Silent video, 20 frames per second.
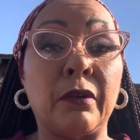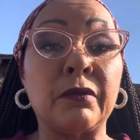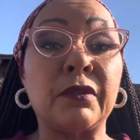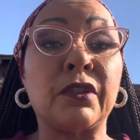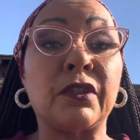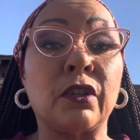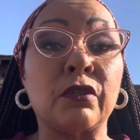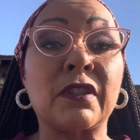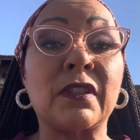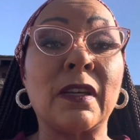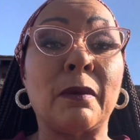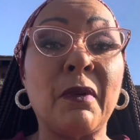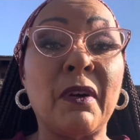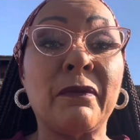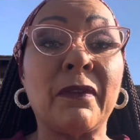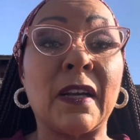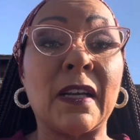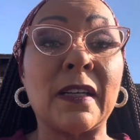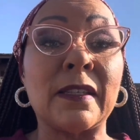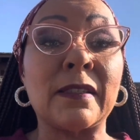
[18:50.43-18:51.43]
So some
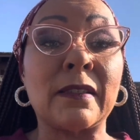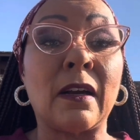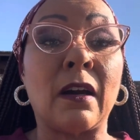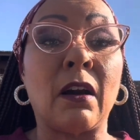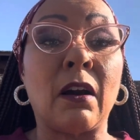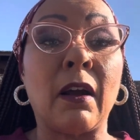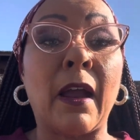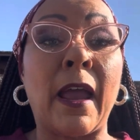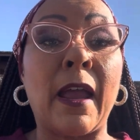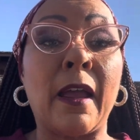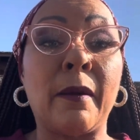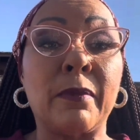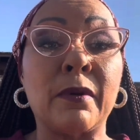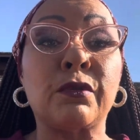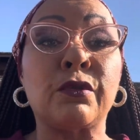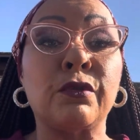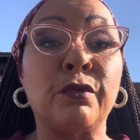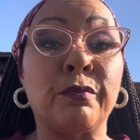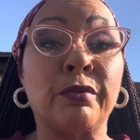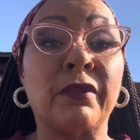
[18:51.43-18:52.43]
of us are able
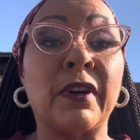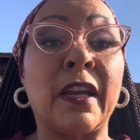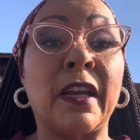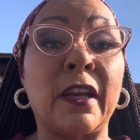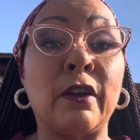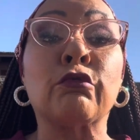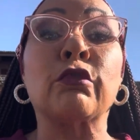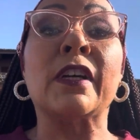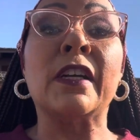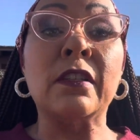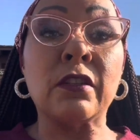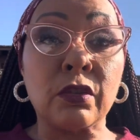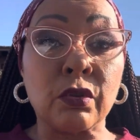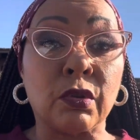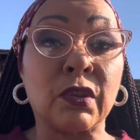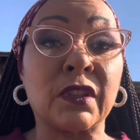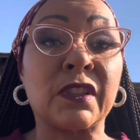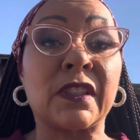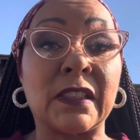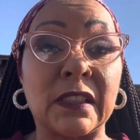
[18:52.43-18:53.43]
to bring
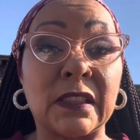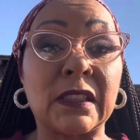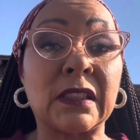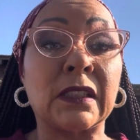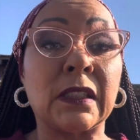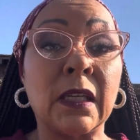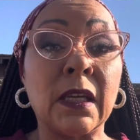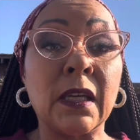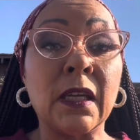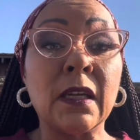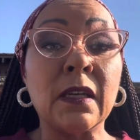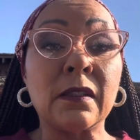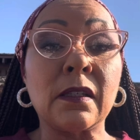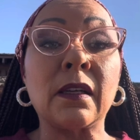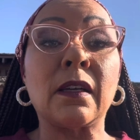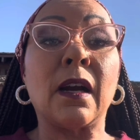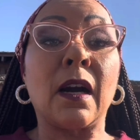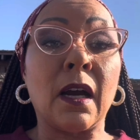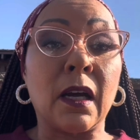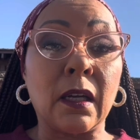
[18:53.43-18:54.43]
resources
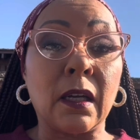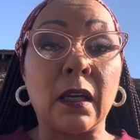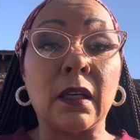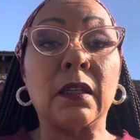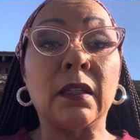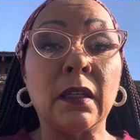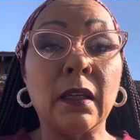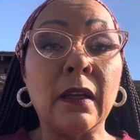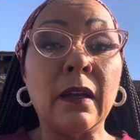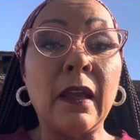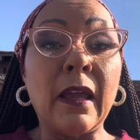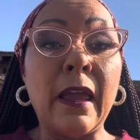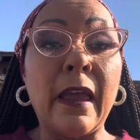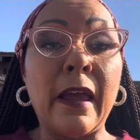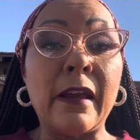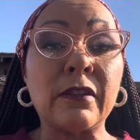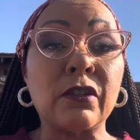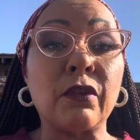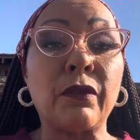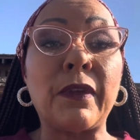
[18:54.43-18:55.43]
to Ghana,
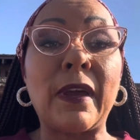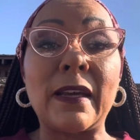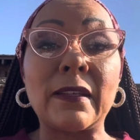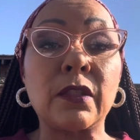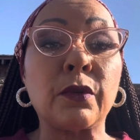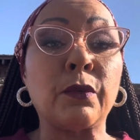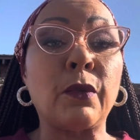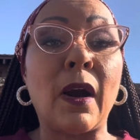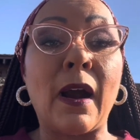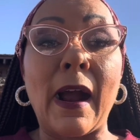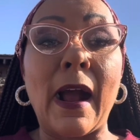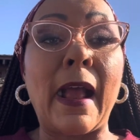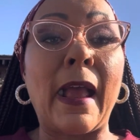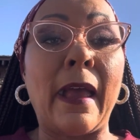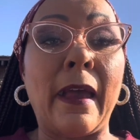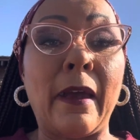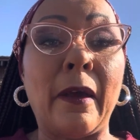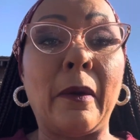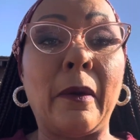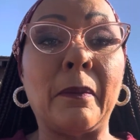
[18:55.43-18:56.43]
and so that's where I
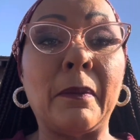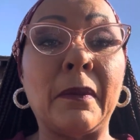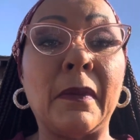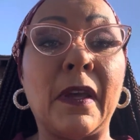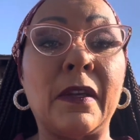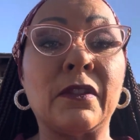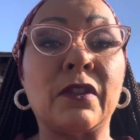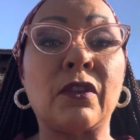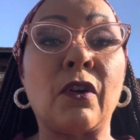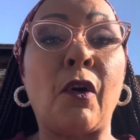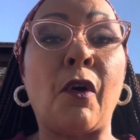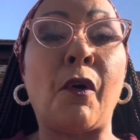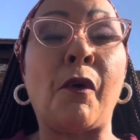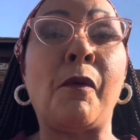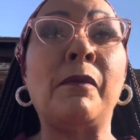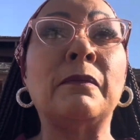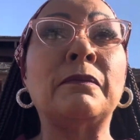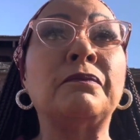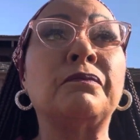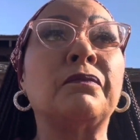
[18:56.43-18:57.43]
am. And
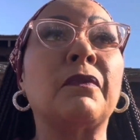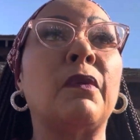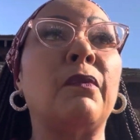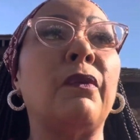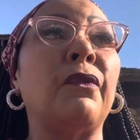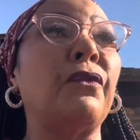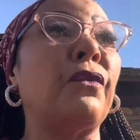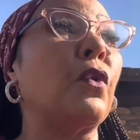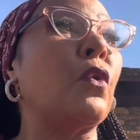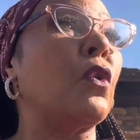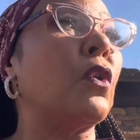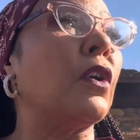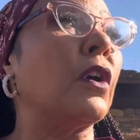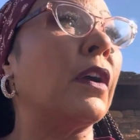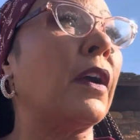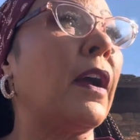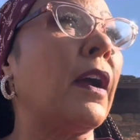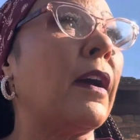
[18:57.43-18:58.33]
so before